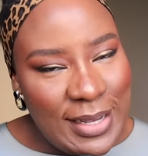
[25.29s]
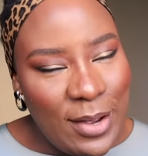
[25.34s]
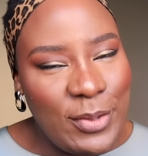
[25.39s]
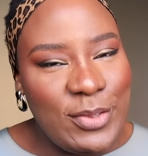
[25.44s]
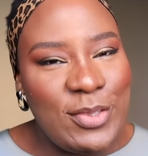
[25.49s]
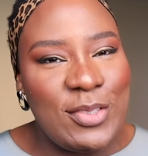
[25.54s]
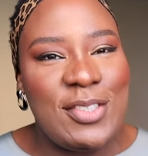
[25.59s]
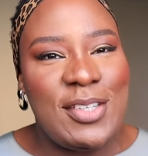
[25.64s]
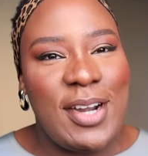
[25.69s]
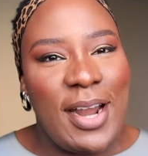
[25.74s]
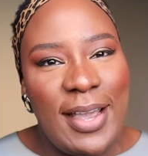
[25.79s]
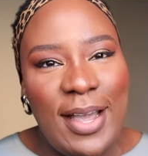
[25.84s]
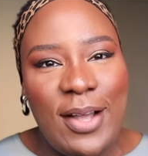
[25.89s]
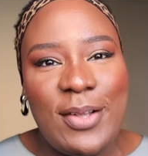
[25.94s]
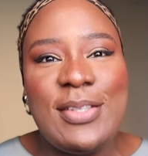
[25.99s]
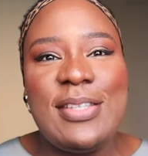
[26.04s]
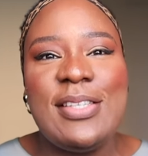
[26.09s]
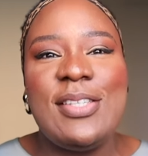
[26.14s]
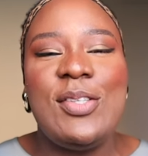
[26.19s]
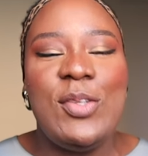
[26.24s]
I want to try
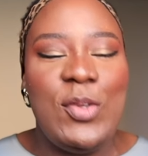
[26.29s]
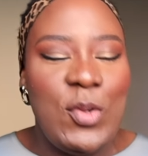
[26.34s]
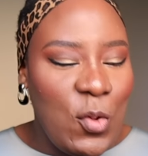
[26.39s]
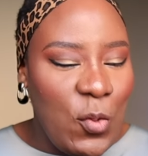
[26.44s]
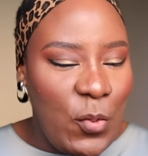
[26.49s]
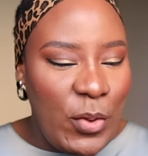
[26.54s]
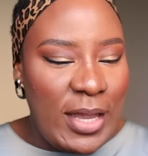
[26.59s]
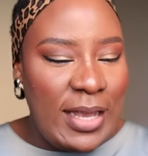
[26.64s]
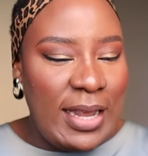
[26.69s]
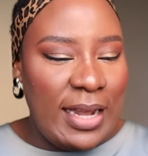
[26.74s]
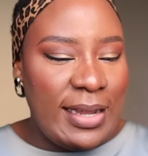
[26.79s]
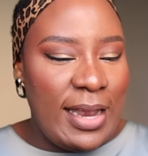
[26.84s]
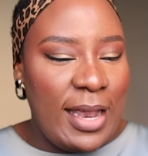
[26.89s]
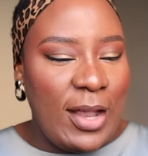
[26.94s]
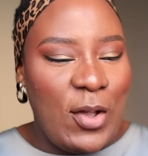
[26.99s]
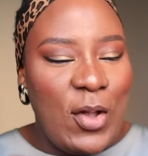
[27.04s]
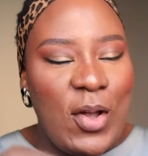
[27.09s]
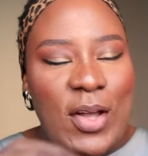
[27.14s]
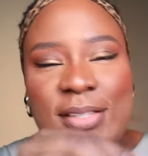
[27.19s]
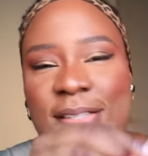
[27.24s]
out this new wig that I
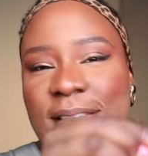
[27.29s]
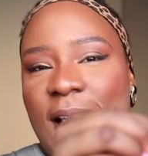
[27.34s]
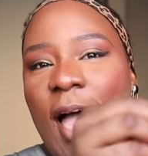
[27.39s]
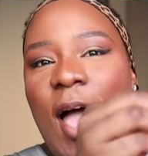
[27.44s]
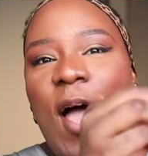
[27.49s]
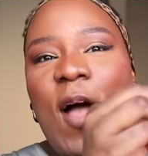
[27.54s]
got